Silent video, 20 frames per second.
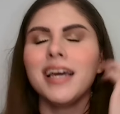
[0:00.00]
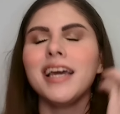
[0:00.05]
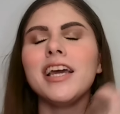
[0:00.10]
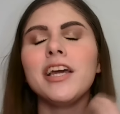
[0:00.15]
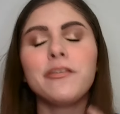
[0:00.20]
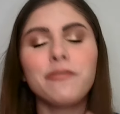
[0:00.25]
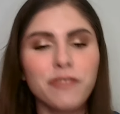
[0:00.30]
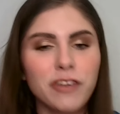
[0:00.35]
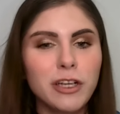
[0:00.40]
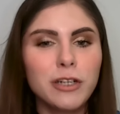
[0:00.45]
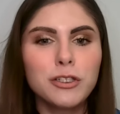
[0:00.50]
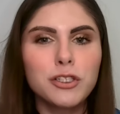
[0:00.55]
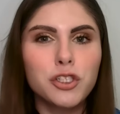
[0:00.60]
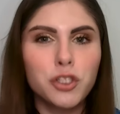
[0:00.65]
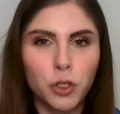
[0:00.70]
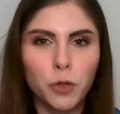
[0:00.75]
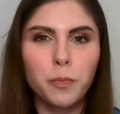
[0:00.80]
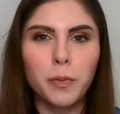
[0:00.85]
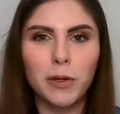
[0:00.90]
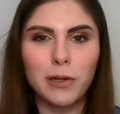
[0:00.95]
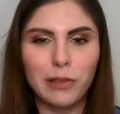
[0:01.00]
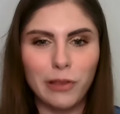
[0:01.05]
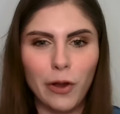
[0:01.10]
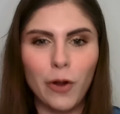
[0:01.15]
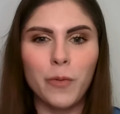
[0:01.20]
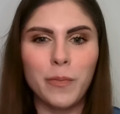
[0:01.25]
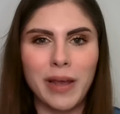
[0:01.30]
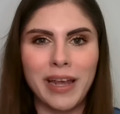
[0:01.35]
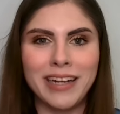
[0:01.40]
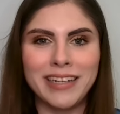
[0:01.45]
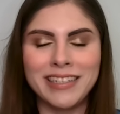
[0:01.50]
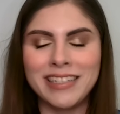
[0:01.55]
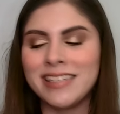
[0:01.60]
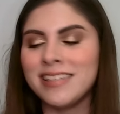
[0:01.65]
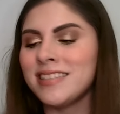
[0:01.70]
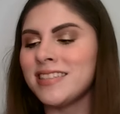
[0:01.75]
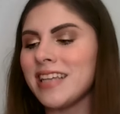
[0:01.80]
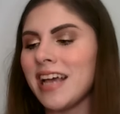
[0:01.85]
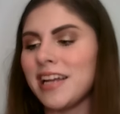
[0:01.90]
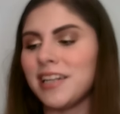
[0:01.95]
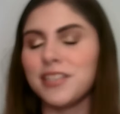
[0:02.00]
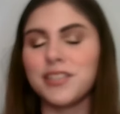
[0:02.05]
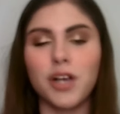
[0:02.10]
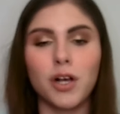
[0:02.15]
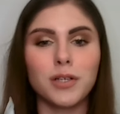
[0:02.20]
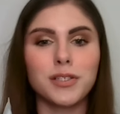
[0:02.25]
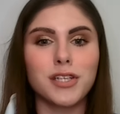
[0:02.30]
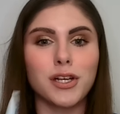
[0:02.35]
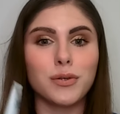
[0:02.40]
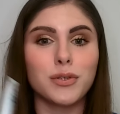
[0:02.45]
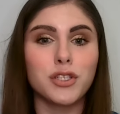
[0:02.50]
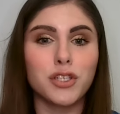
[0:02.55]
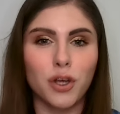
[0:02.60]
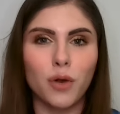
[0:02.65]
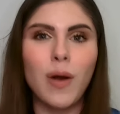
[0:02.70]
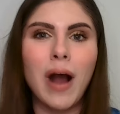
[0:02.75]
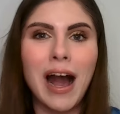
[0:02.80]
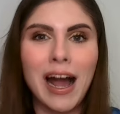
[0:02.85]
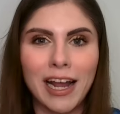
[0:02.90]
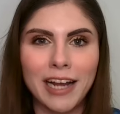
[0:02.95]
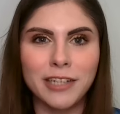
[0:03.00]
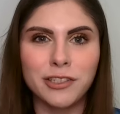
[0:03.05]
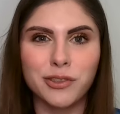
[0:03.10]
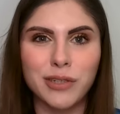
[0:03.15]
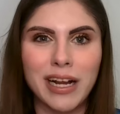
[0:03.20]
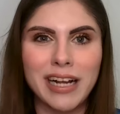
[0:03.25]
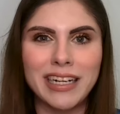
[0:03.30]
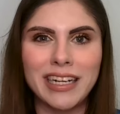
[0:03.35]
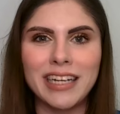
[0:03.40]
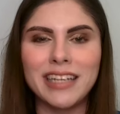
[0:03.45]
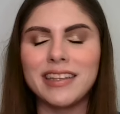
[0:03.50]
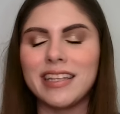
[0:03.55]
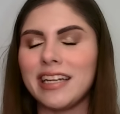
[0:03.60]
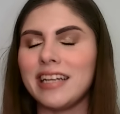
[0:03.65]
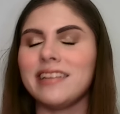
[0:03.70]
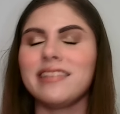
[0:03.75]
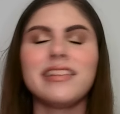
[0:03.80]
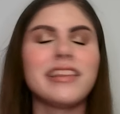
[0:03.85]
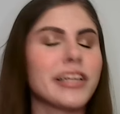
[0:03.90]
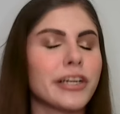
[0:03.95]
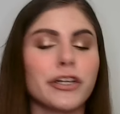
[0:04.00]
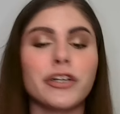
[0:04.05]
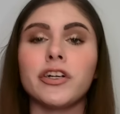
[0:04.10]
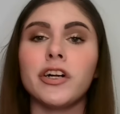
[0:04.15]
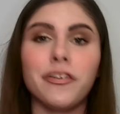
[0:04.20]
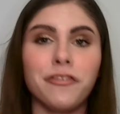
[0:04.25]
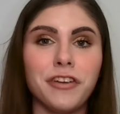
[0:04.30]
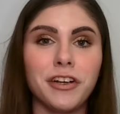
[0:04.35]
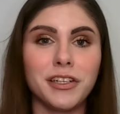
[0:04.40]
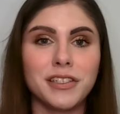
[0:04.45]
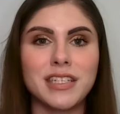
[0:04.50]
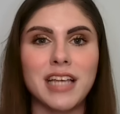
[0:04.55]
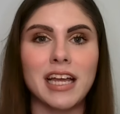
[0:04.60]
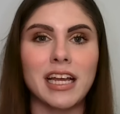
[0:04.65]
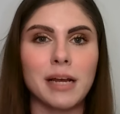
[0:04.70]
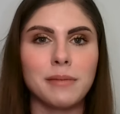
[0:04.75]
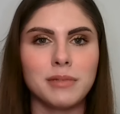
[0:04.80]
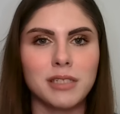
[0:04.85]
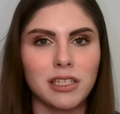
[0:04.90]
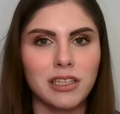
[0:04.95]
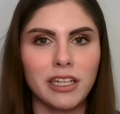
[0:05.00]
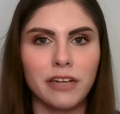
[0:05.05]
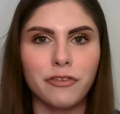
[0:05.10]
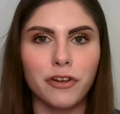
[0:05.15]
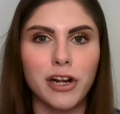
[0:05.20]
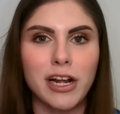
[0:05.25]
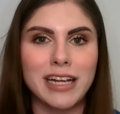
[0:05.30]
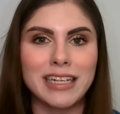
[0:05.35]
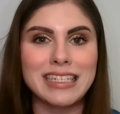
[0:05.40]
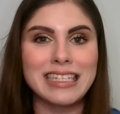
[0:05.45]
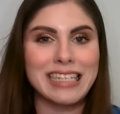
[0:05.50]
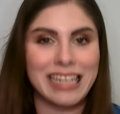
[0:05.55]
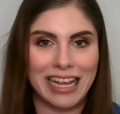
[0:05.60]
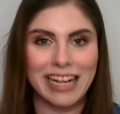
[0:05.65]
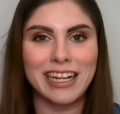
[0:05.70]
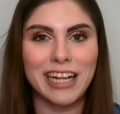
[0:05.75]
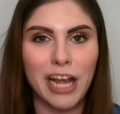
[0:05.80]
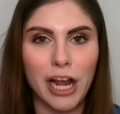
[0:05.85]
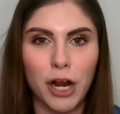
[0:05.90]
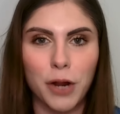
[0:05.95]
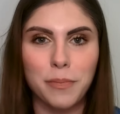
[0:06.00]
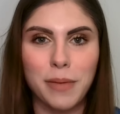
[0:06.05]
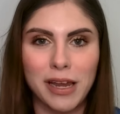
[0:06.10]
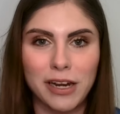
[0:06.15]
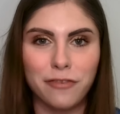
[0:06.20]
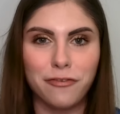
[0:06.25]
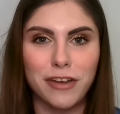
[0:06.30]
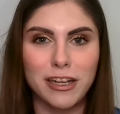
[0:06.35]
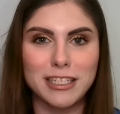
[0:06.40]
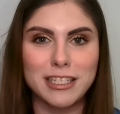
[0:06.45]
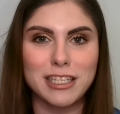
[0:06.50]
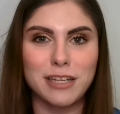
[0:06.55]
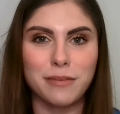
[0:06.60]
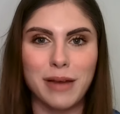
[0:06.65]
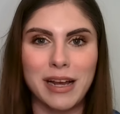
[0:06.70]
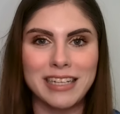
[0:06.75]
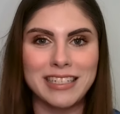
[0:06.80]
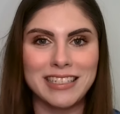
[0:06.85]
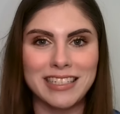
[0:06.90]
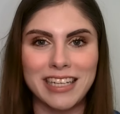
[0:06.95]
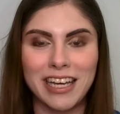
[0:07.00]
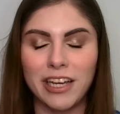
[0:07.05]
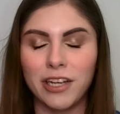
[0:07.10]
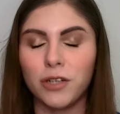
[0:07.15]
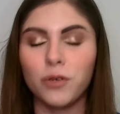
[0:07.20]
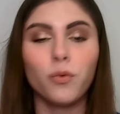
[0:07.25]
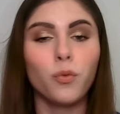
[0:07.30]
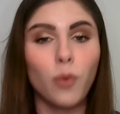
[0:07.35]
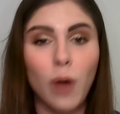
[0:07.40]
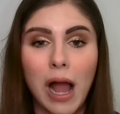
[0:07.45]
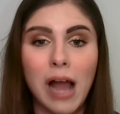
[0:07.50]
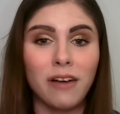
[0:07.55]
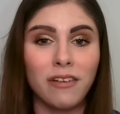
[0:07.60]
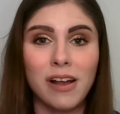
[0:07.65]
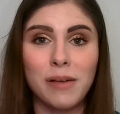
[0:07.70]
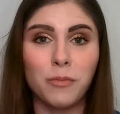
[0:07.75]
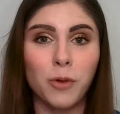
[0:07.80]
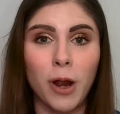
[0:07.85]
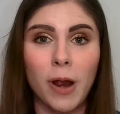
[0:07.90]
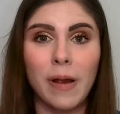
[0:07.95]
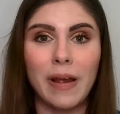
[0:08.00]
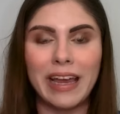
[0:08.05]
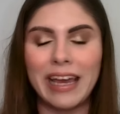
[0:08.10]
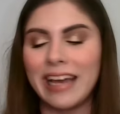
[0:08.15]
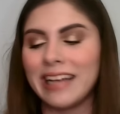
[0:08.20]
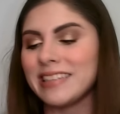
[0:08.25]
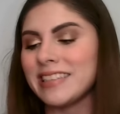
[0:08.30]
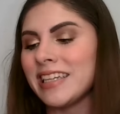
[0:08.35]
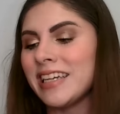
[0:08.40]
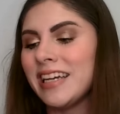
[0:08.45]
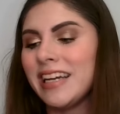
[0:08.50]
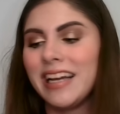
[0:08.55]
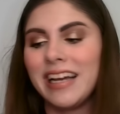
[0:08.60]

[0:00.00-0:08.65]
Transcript: It feels super low maintenance and is also so hydrating that it literally feels like I'm delivering skincare benefits to my skin while I'm wearing it.